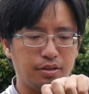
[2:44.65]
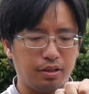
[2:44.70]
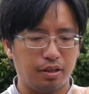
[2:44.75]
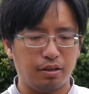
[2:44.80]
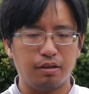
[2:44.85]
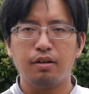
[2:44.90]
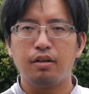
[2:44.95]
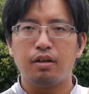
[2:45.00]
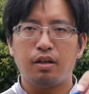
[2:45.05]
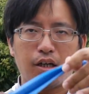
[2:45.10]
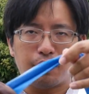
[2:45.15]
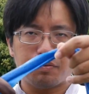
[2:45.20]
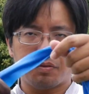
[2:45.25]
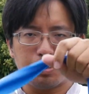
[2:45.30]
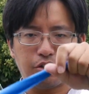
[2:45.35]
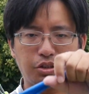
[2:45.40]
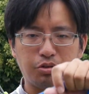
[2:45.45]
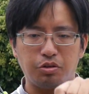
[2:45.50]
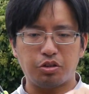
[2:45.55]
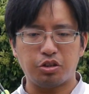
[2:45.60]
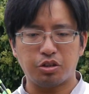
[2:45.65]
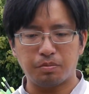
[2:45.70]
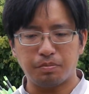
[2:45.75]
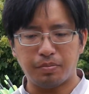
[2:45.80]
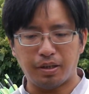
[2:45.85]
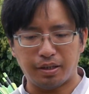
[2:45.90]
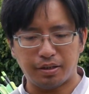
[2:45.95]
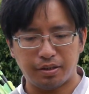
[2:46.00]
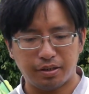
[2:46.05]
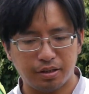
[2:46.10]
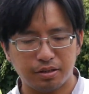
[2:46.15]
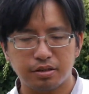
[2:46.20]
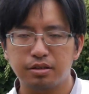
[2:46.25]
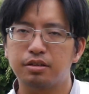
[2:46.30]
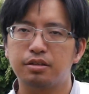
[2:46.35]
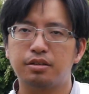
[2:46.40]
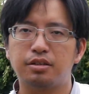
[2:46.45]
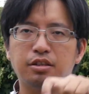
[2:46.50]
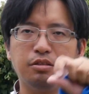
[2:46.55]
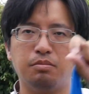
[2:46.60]
So I've got a stretching band here
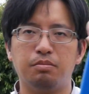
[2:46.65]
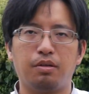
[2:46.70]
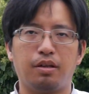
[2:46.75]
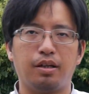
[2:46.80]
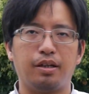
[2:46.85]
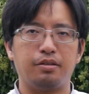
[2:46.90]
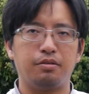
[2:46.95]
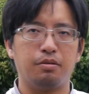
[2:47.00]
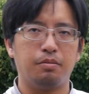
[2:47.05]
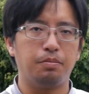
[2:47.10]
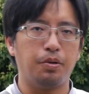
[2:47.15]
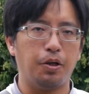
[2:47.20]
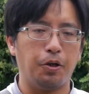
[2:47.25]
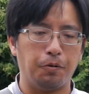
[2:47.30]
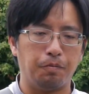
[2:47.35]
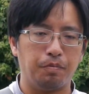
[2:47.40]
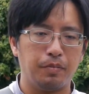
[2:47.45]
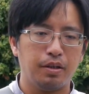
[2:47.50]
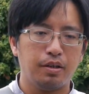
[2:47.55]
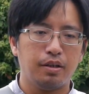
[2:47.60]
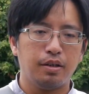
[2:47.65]
just to simulate a bow.